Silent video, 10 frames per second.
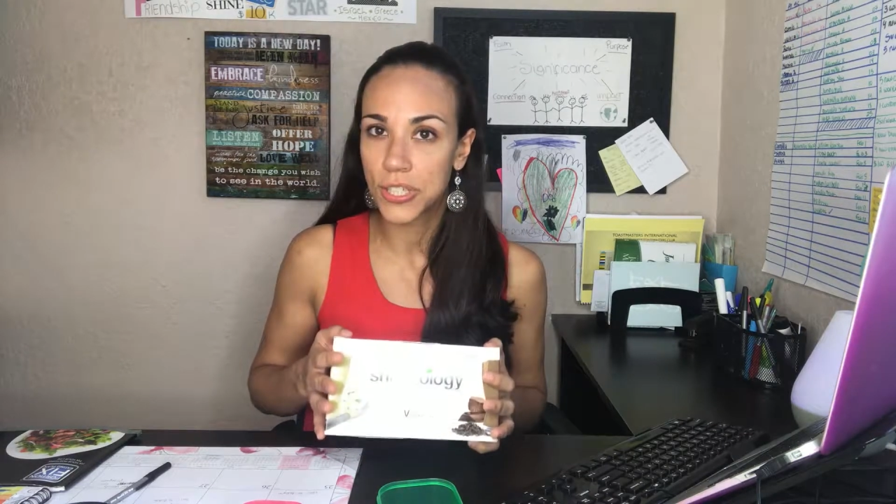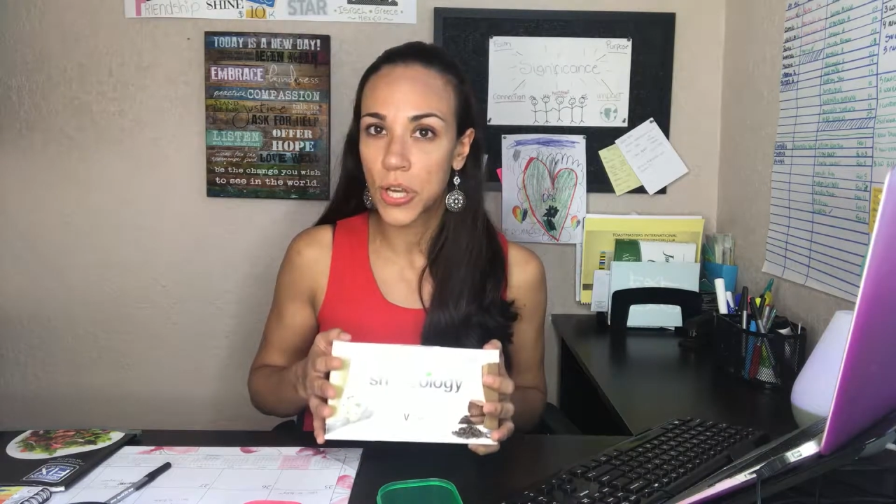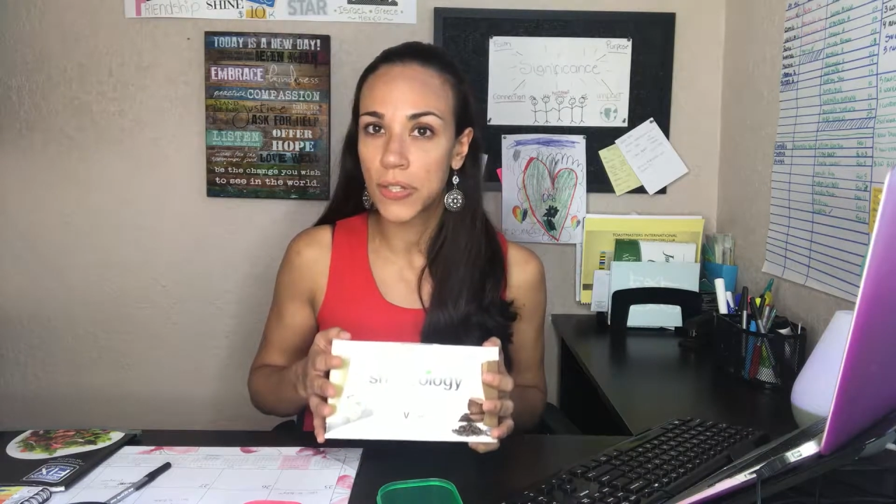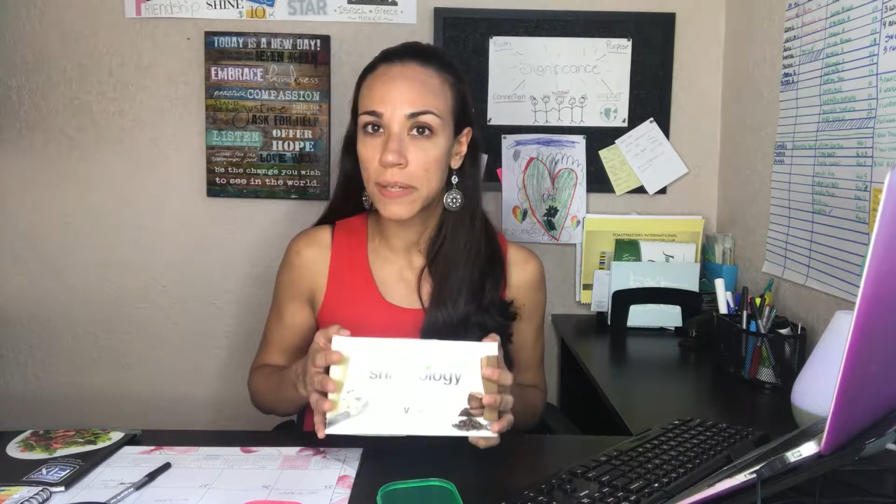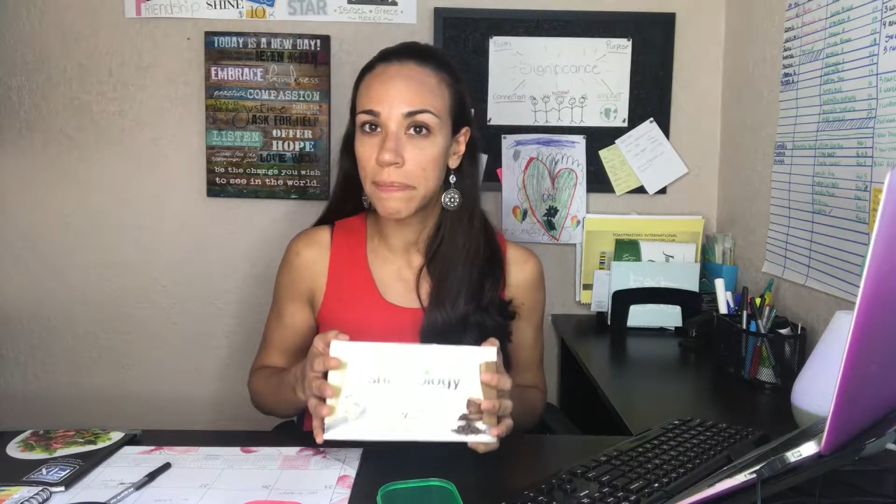
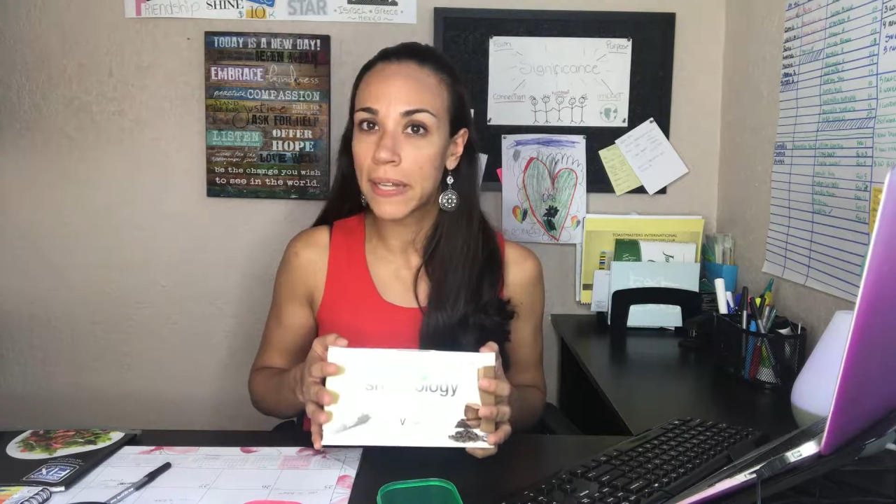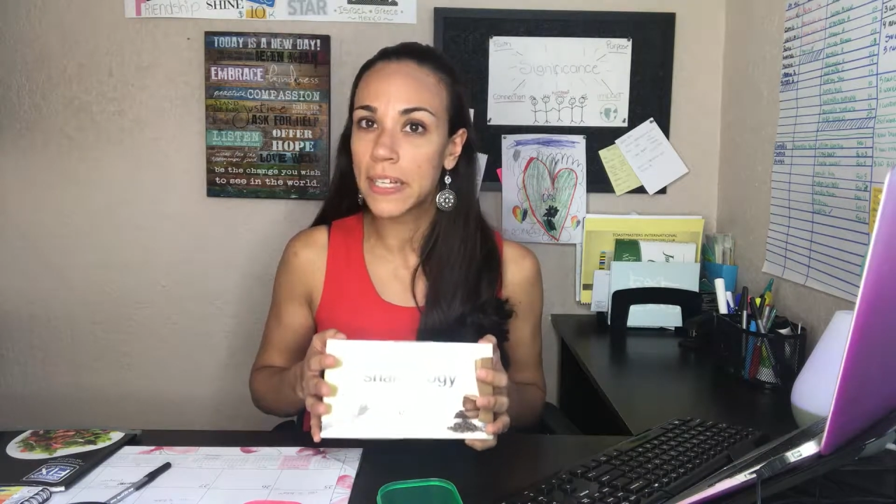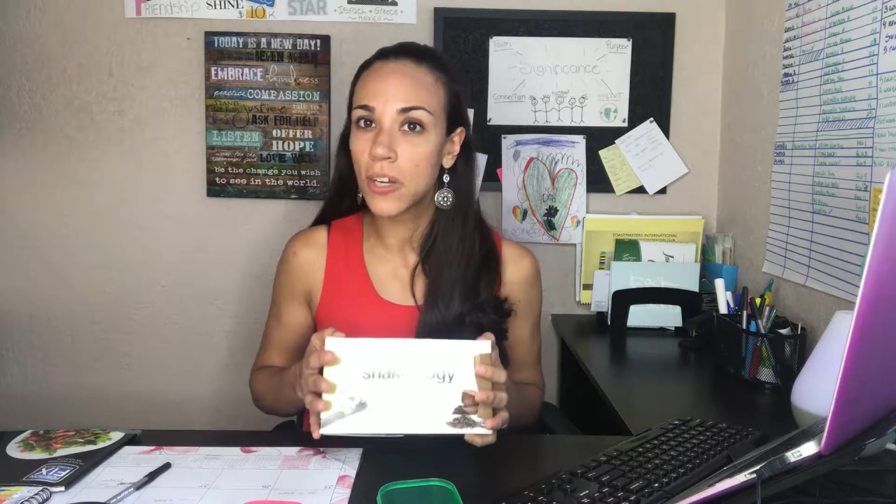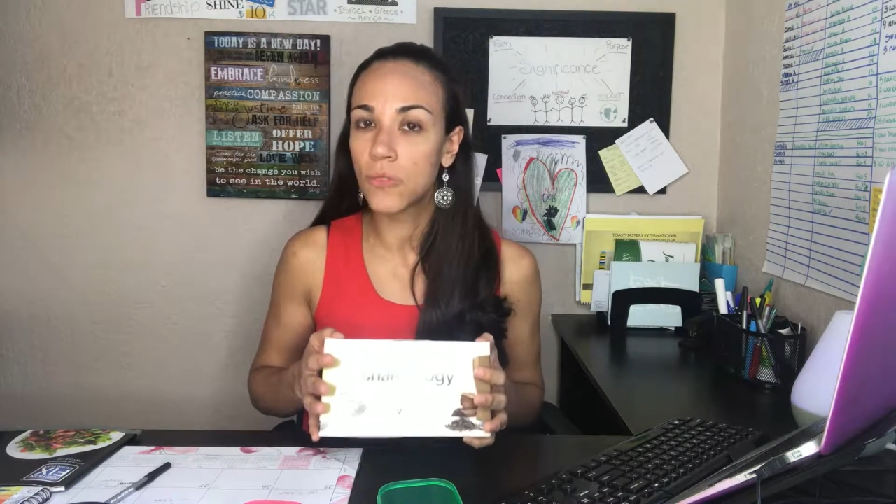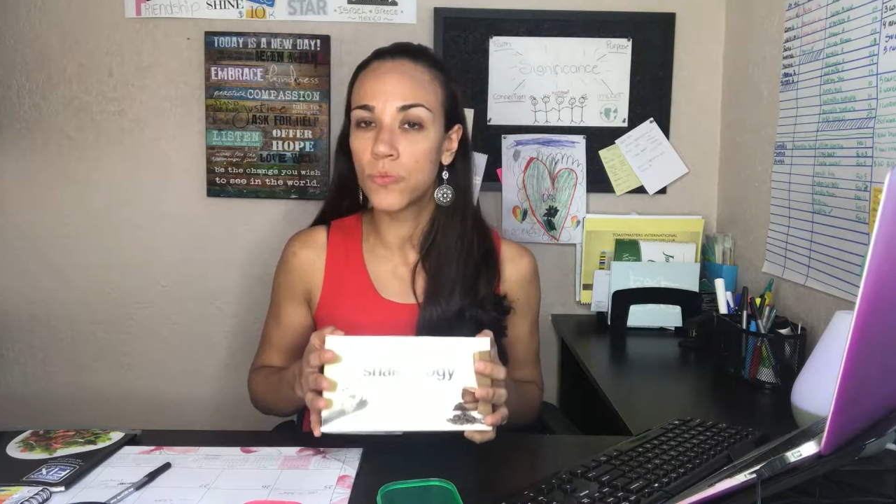So
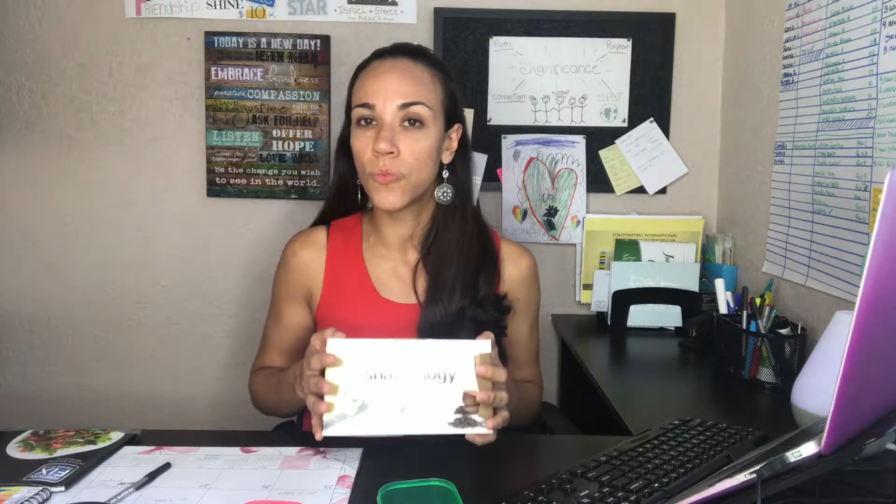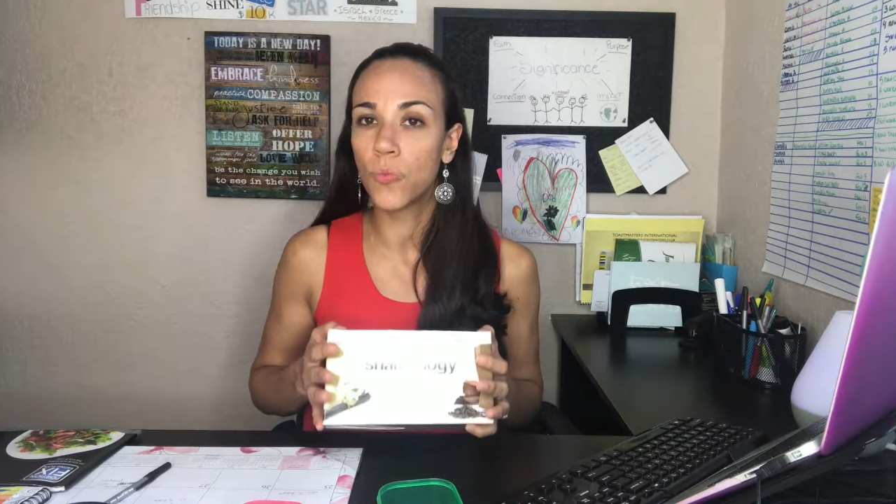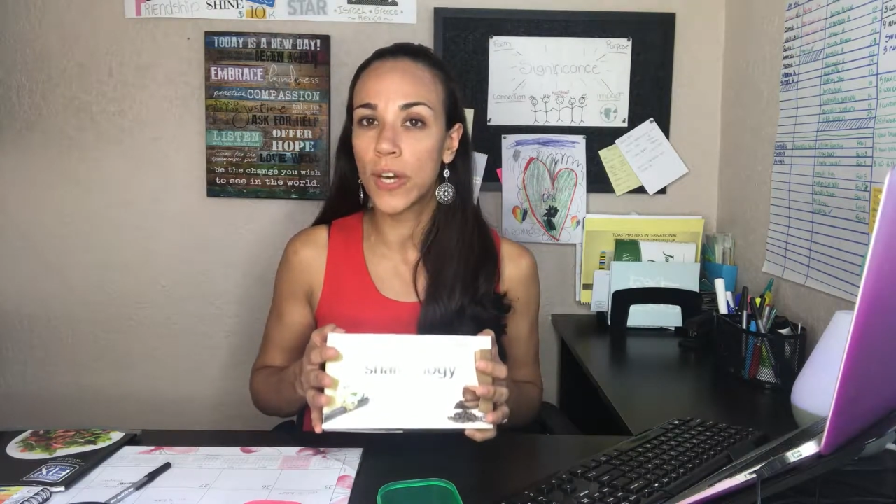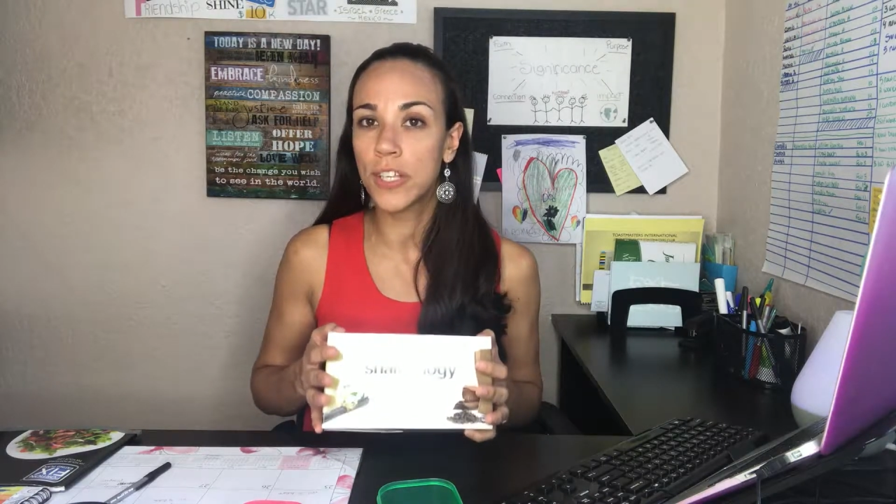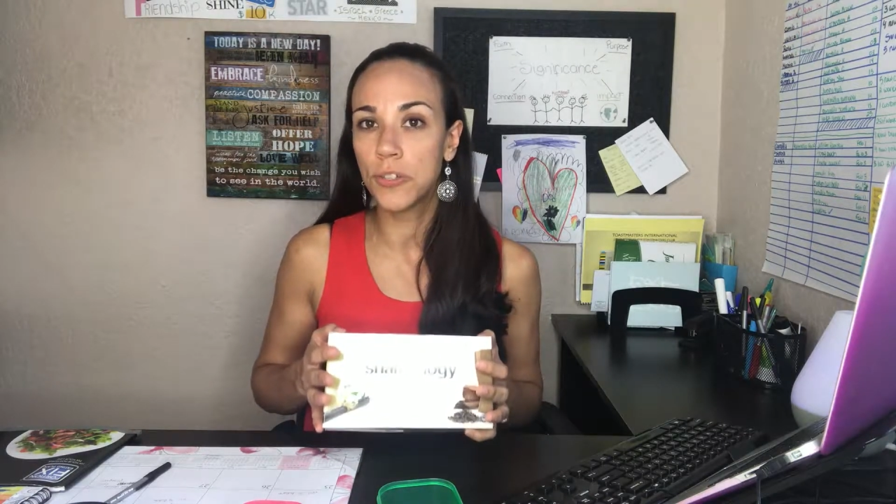depending on
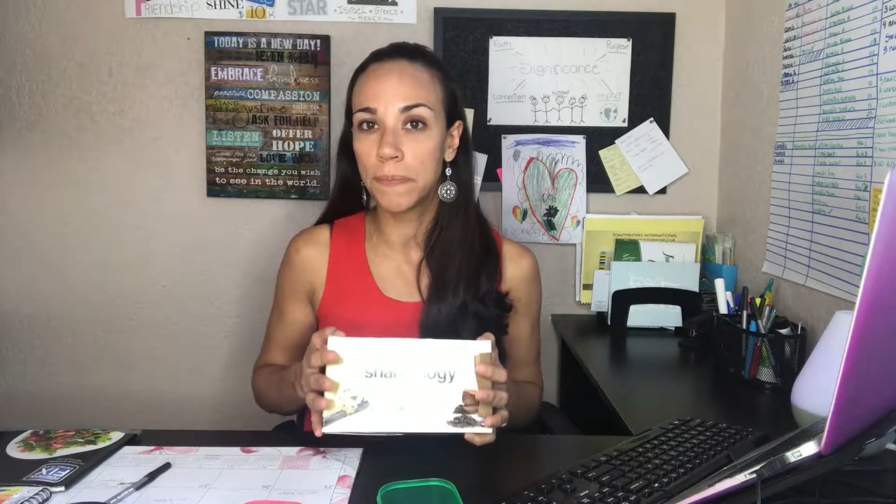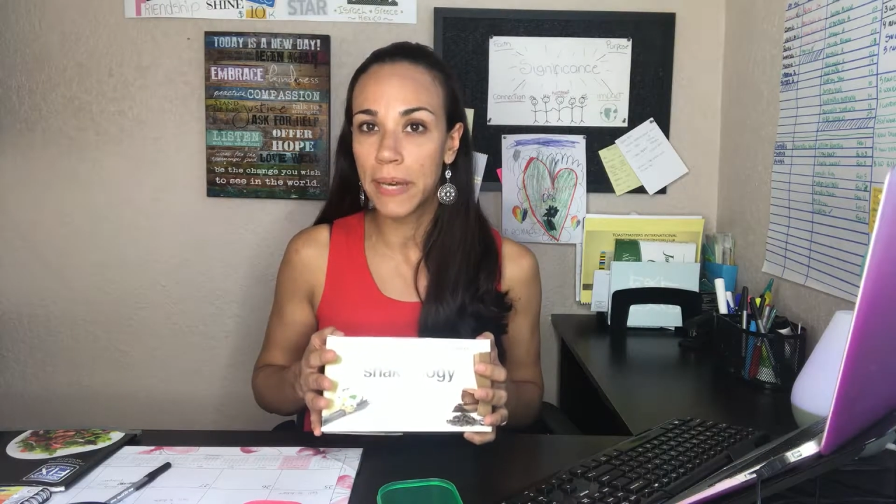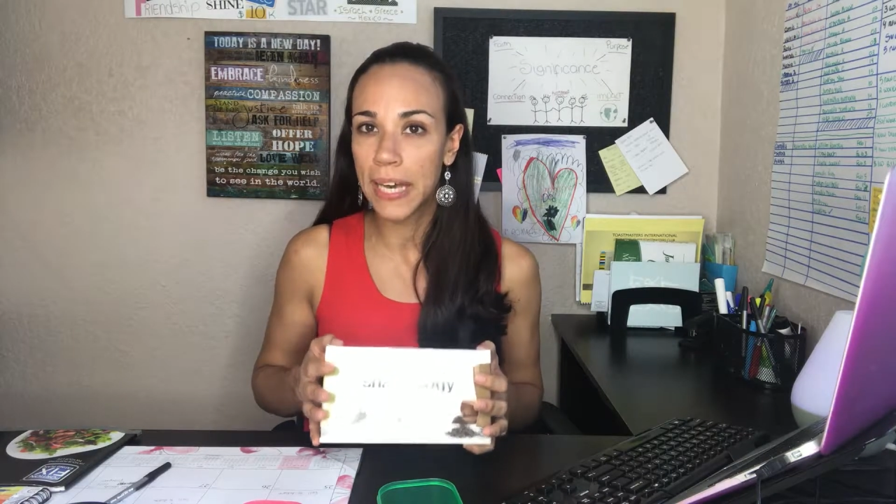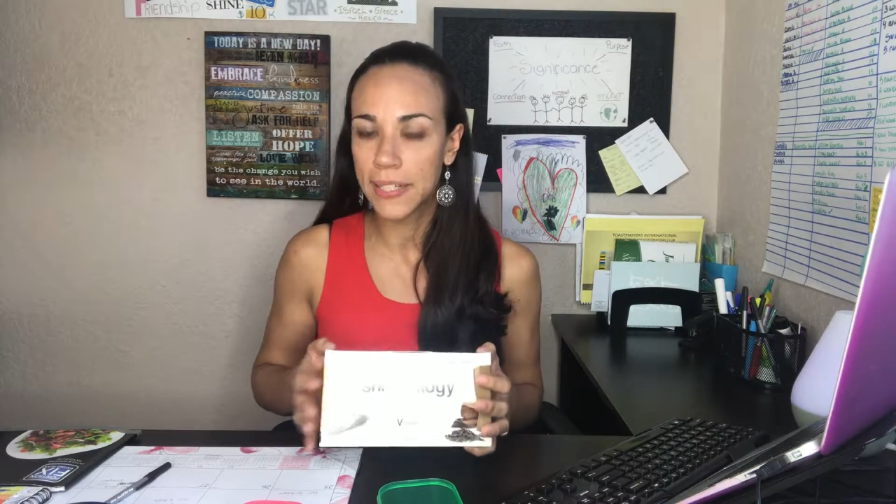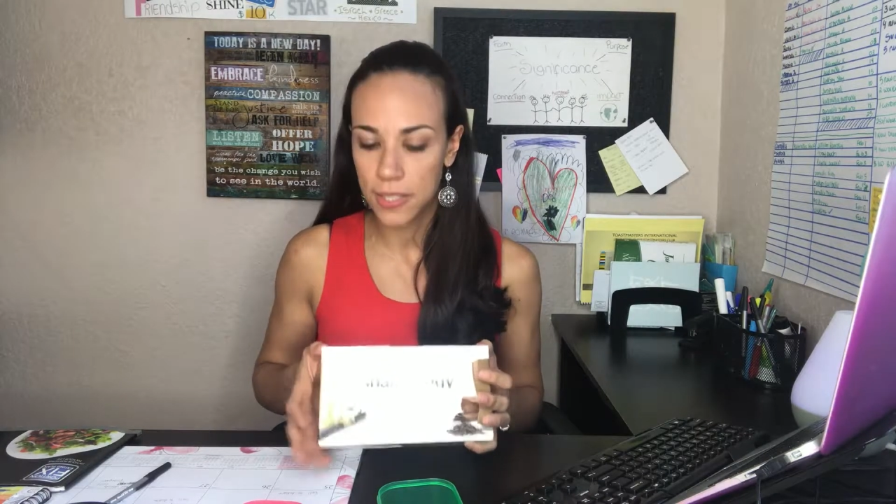what you
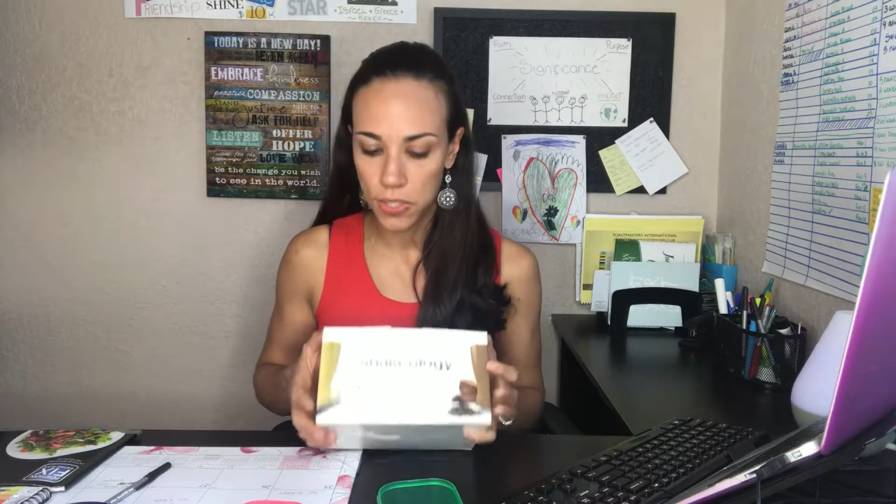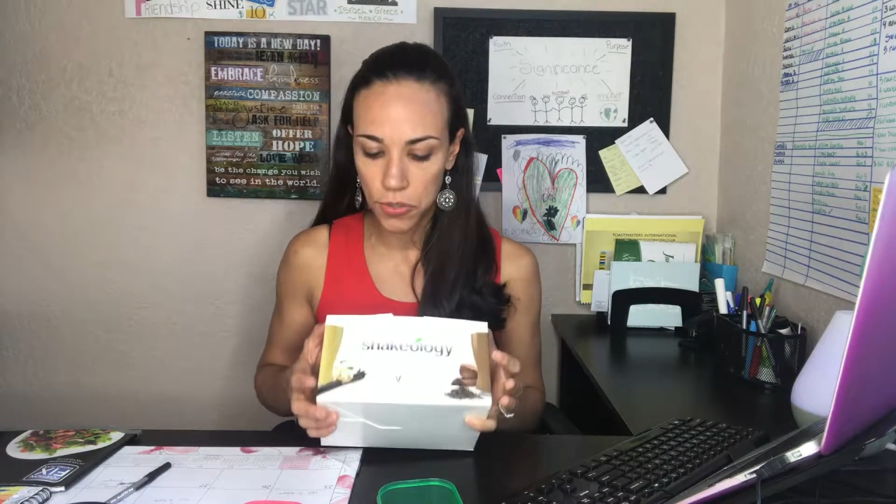picked,